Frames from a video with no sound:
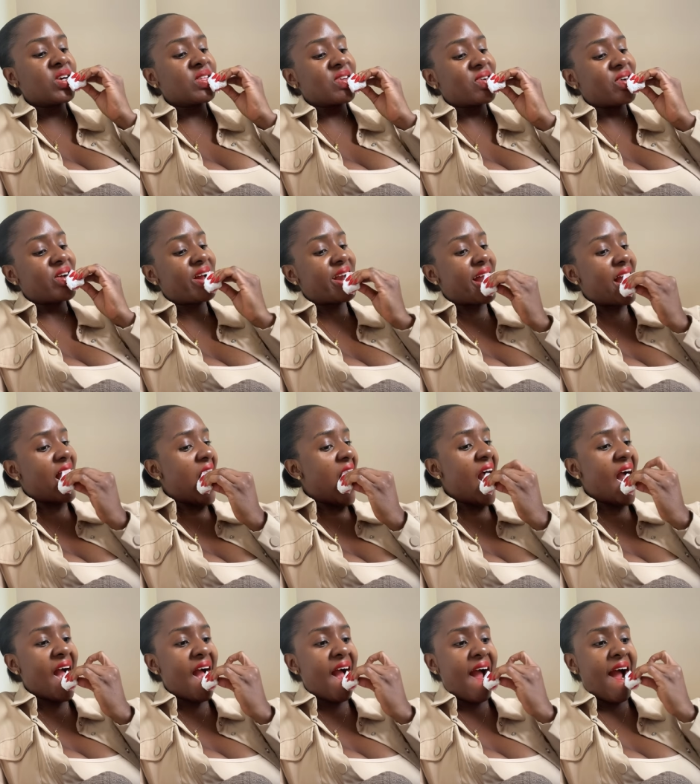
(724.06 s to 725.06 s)
going to go there.
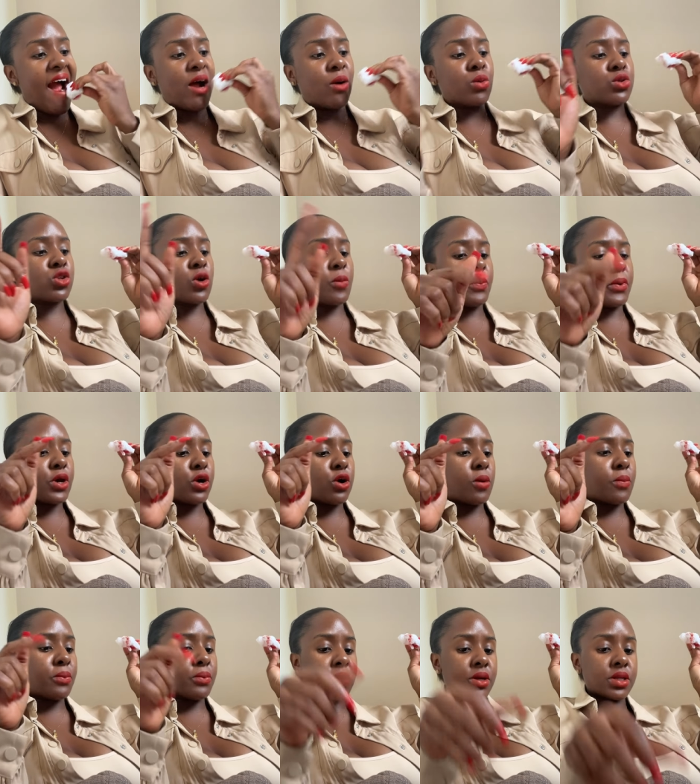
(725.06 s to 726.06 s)
I'll top it
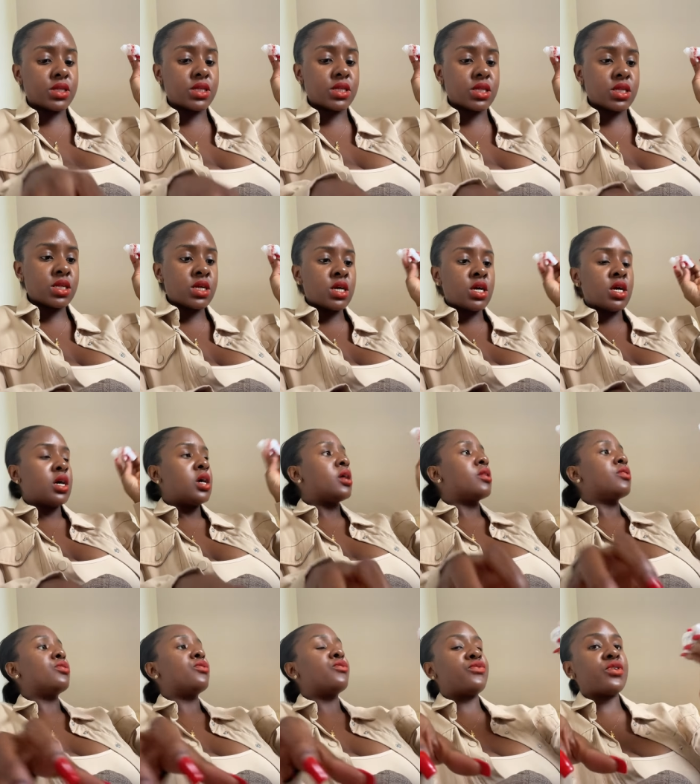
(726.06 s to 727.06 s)
up with
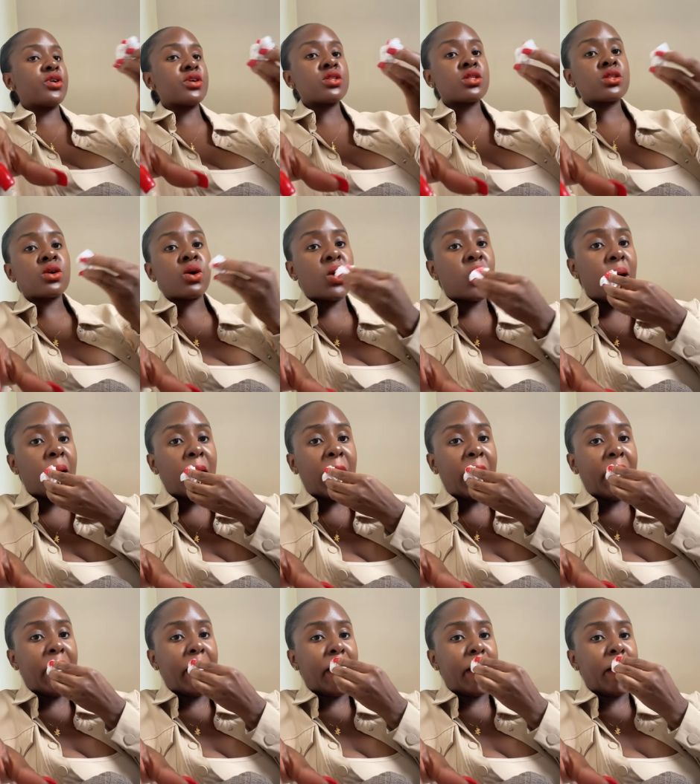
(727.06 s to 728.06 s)
the first
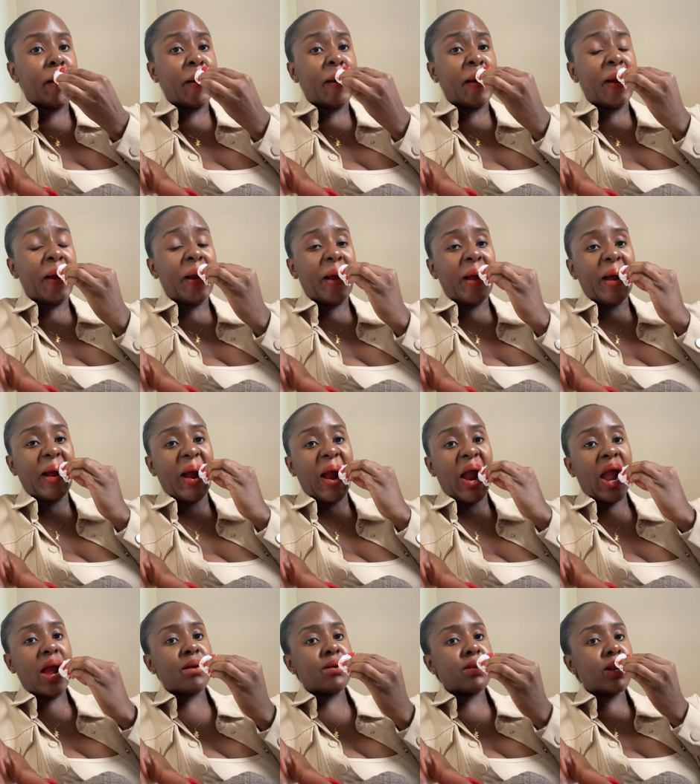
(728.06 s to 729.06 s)

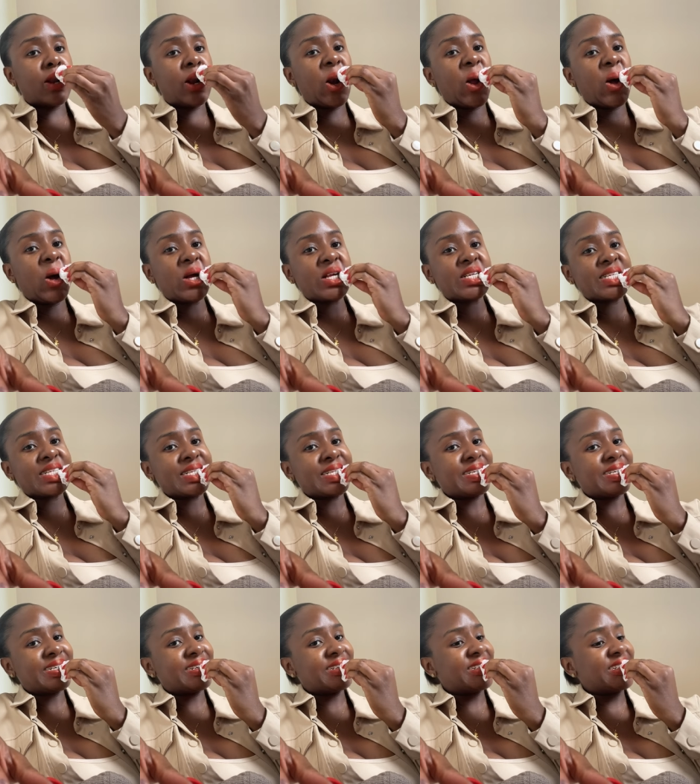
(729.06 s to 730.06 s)
little gloss.
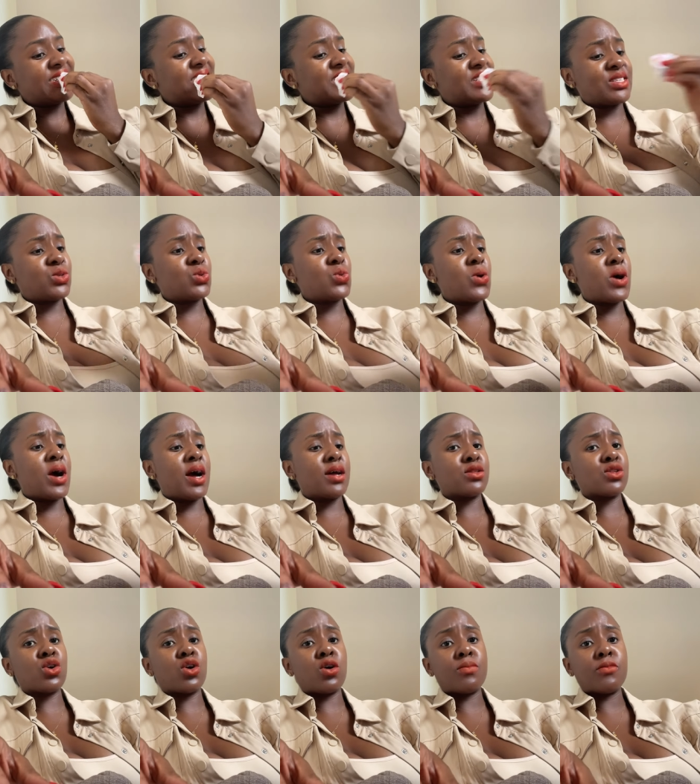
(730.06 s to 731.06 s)
And this is so
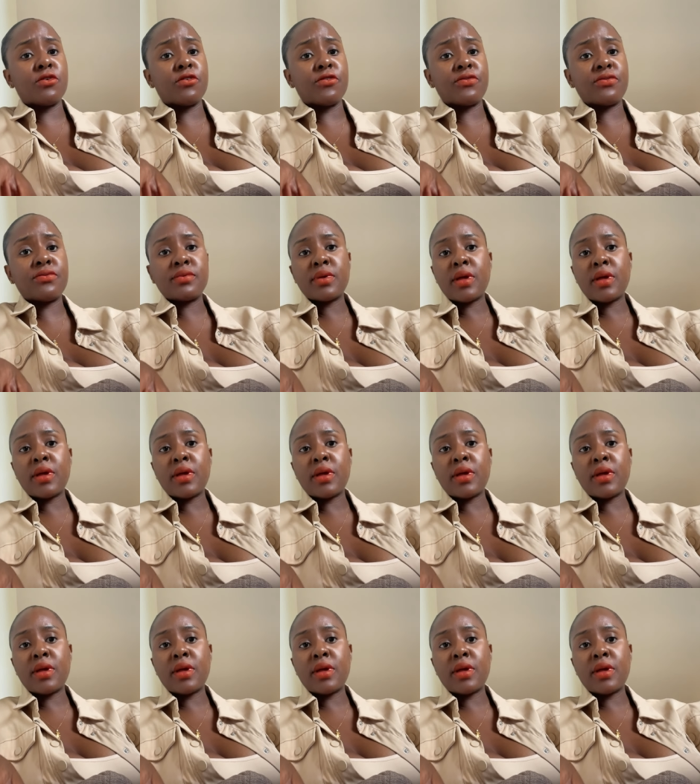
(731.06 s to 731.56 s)
hard to come off.